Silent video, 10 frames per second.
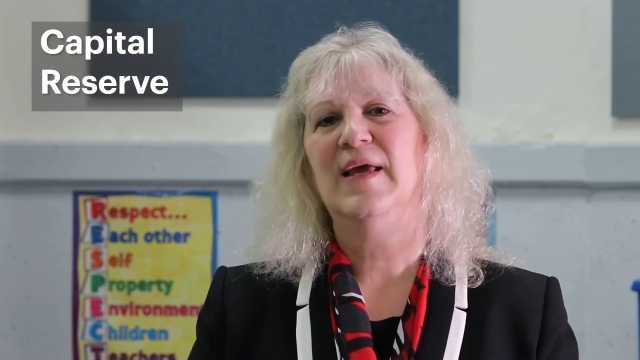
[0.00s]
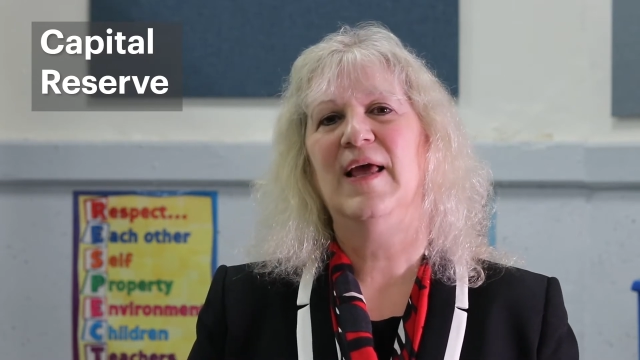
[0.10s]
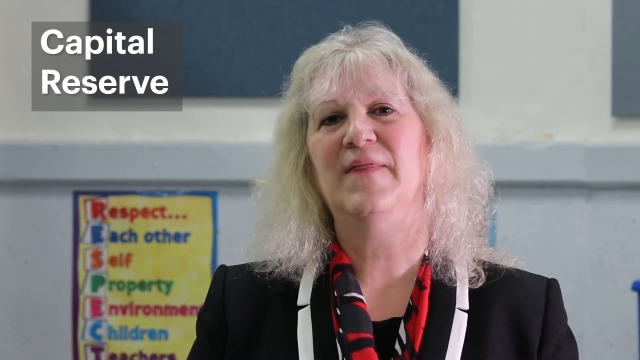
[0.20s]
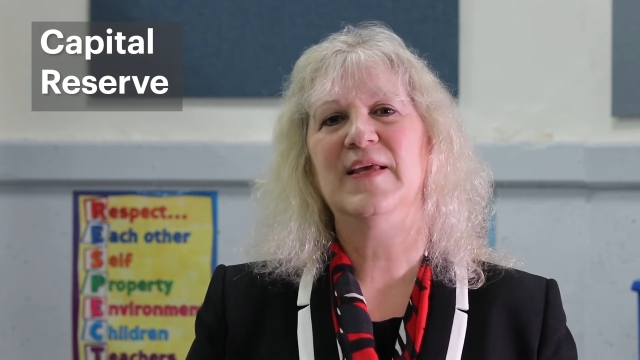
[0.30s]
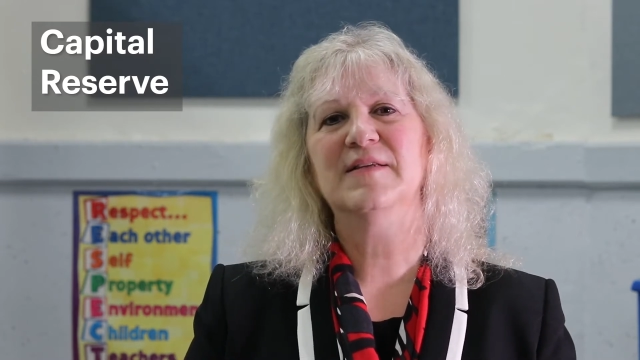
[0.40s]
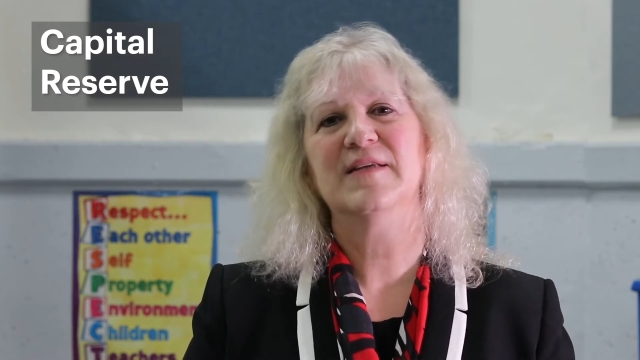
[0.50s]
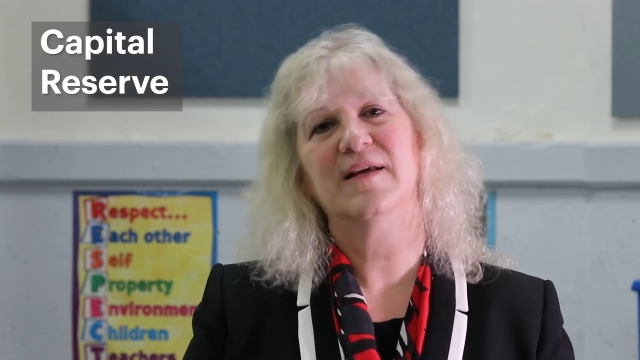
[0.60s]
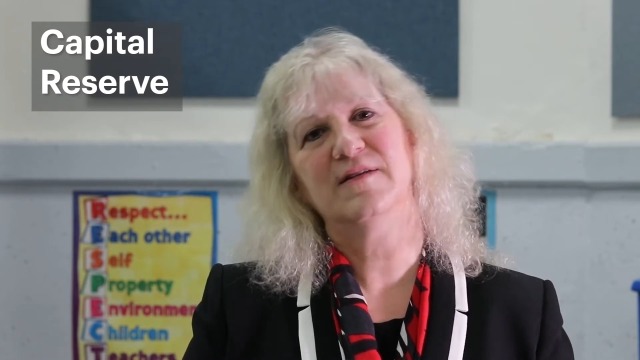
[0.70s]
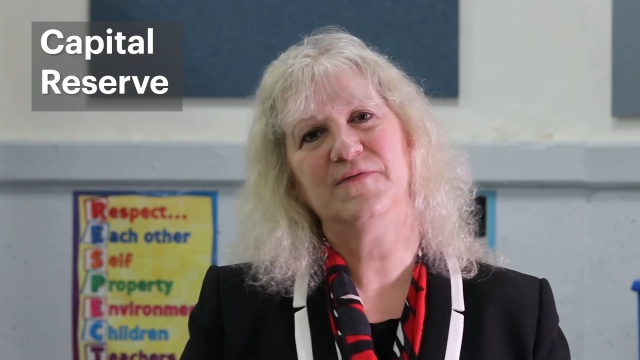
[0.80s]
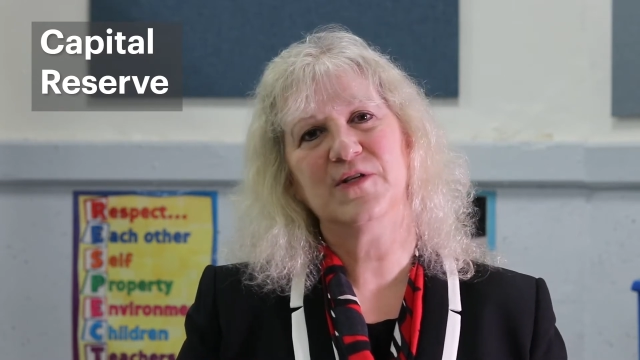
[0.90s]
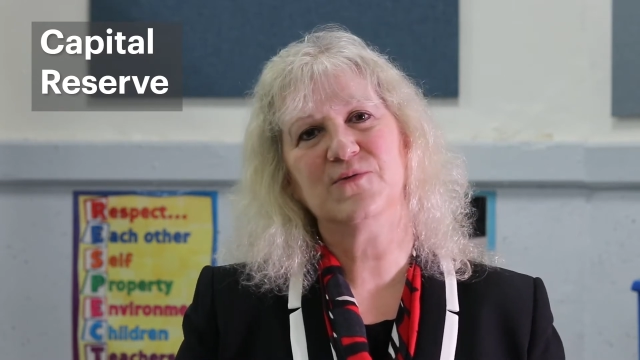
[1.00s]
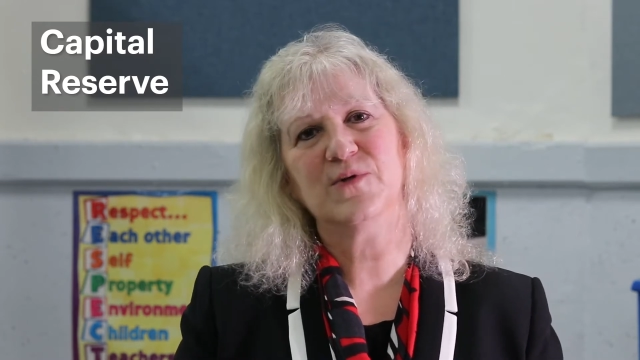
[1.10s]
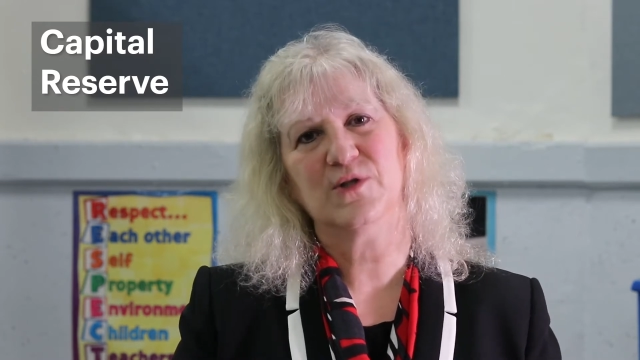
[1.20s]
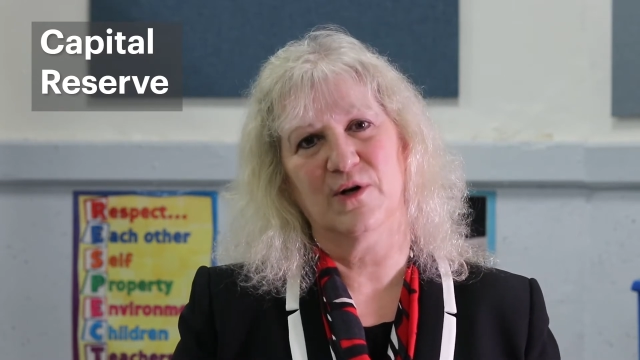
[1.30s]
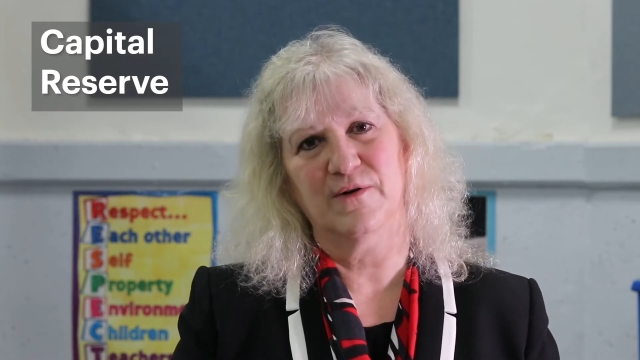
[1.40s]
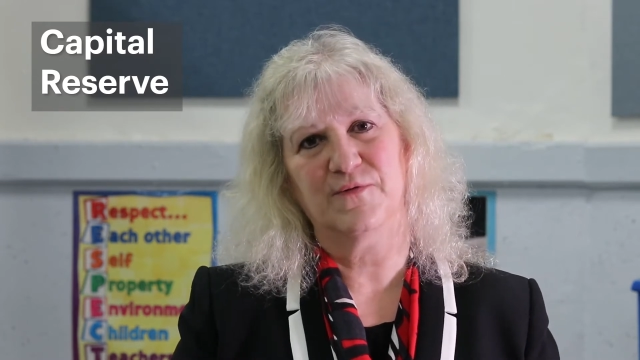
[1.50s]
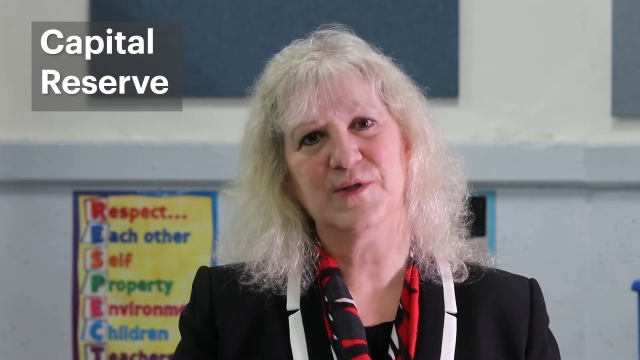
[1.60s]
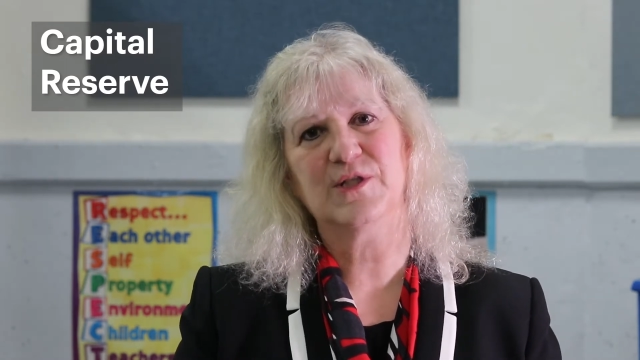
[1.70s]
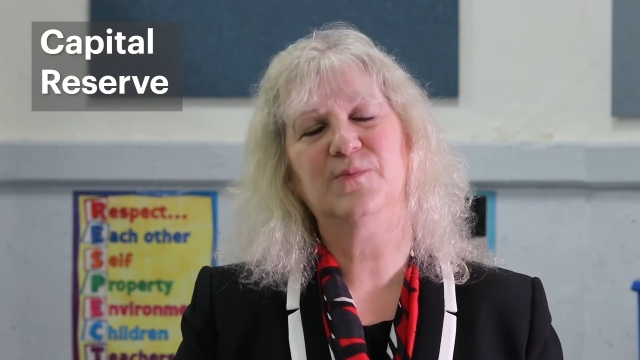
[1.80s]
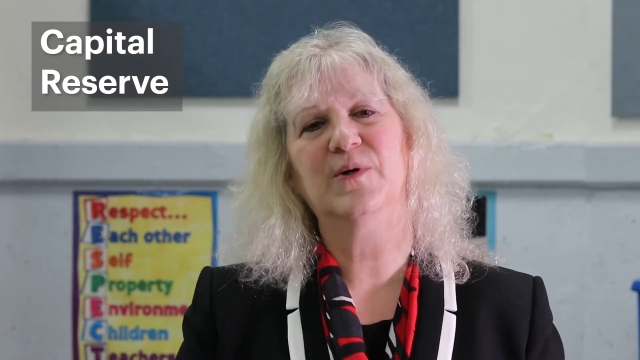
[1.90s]
And the intent of this reserve
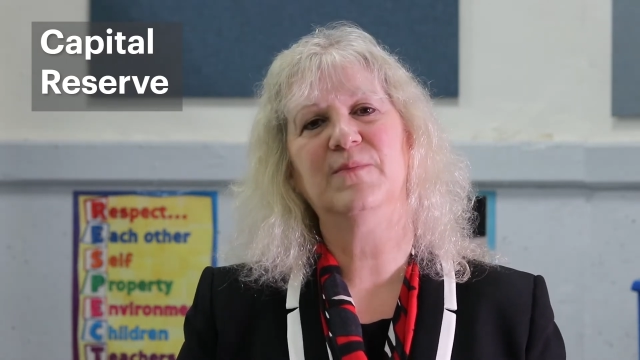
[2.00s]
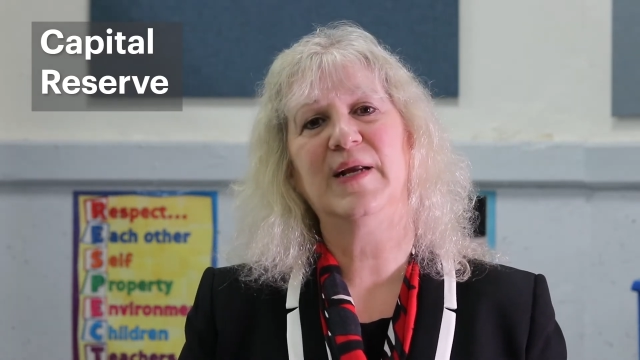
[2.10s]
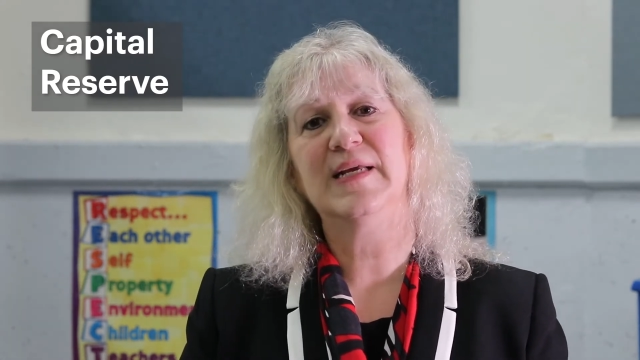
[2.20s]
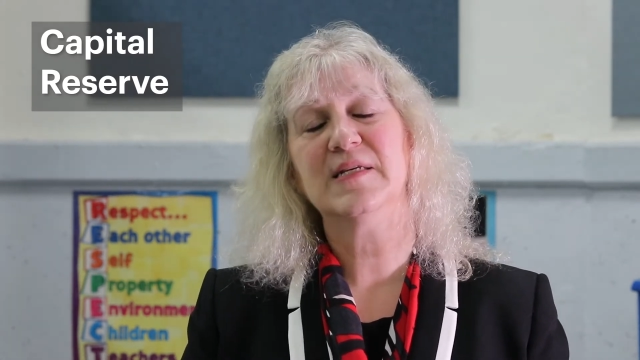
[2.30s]
was to put money